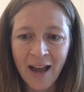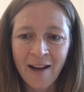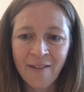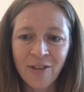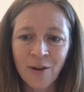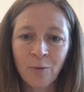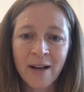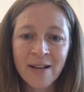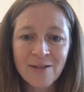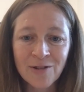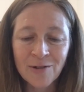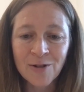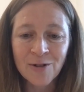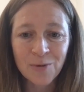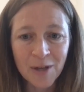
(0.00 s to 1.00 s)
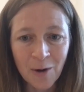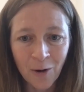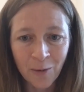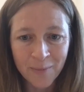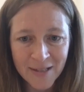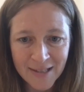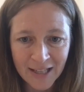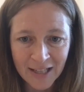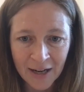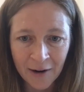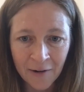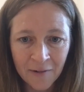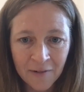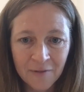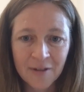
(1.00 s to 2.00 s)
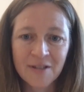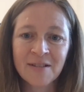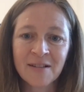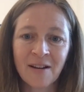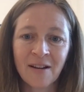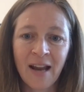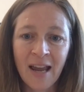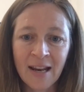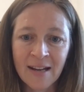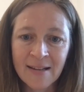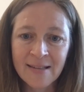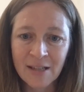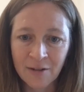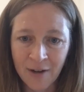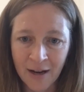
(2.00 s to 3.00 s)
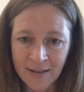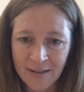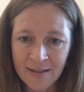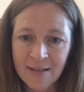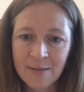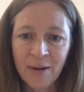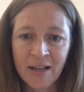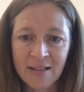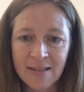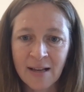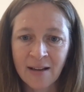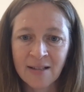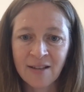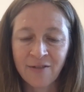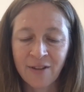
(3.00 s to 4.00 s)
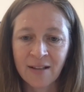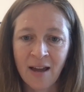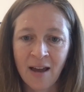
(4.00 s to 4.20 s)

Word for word: have the western treehole mosquito, which is called Aedes sierrensis by its scientific